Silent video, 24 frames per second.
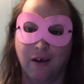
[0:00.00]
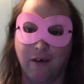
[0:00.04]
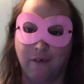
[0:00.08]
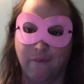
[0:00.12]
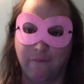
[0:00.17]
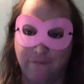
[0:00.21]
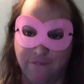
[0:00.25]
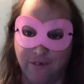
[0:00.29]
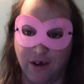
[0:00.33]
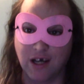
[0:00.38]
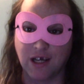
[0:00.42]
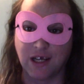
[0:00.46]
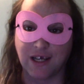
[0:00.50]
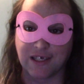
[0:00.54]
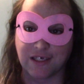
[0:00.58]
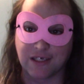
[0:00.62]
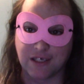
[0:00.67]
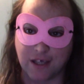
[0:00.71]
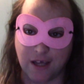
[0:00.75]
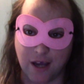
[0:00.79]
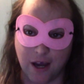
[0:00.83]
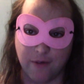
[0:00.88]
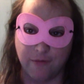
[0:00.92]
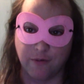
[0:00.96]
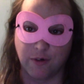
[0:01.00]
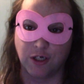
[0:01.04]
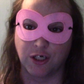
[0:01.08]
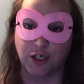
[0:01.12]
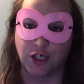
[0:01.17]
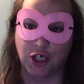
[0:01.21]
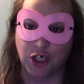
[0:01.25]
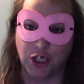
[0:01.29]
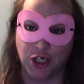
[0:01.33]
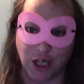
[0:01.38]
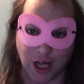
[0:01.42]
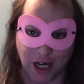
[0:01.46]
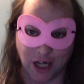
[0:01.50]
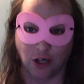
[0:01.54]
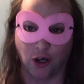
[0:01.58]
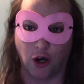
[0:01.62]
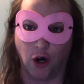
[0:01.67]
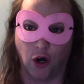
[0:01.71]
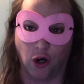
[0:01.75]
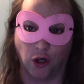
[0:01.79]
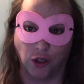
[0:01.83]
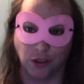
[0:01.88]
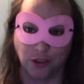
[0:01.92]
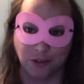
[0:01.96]
fungus-covered
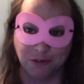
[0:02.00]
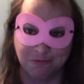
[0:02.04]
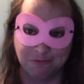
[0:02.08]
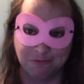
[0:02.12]
shithole.